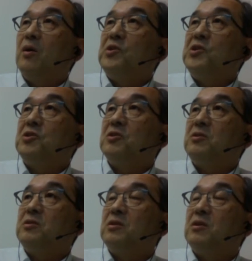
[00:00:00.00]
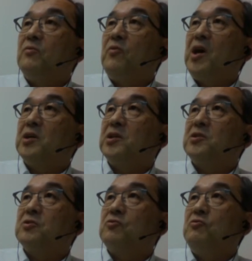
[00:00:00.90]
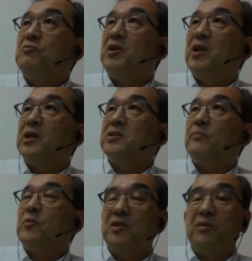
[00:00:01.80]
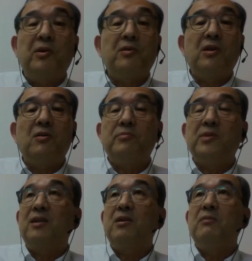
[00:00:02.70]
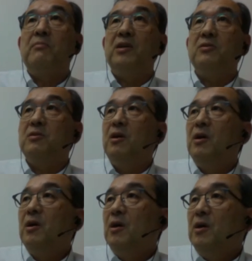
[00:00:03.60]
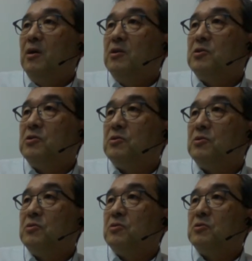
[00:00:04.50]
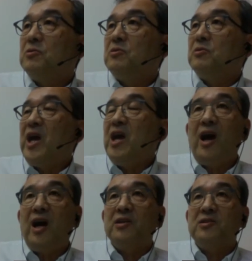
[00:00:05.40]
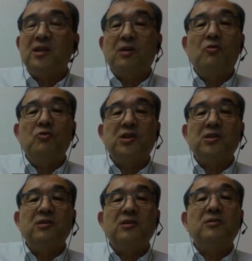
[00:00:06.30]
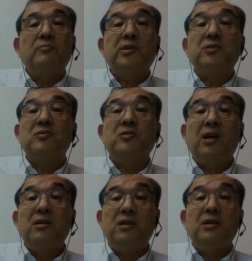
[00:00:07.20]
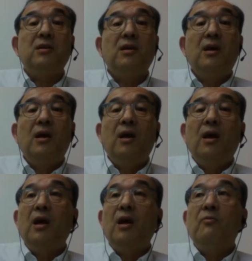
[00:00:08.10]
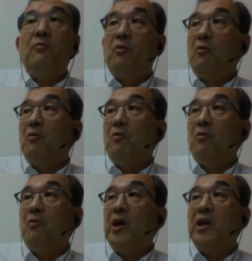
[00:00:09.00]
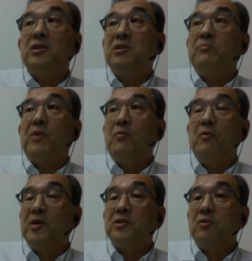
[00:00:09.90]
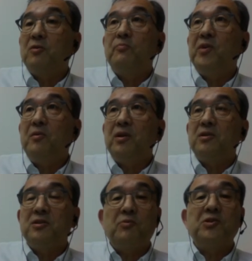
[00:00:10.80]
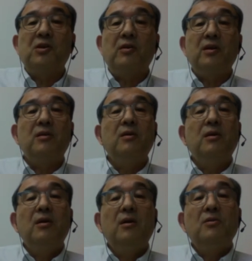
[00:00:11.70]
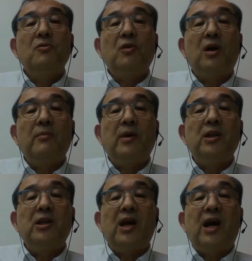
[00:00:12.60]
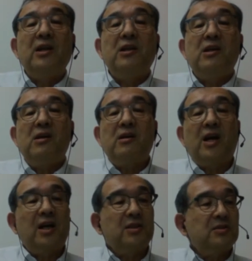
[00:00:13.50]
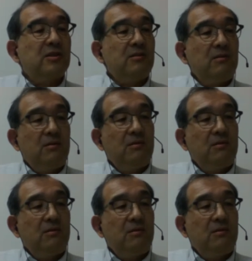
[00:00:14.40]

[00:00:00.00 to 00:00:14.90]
we should further scrutinize the possibility of that event to enhance the consciousness of the society for energy performance of building, especially. Do you have any idea, Karsten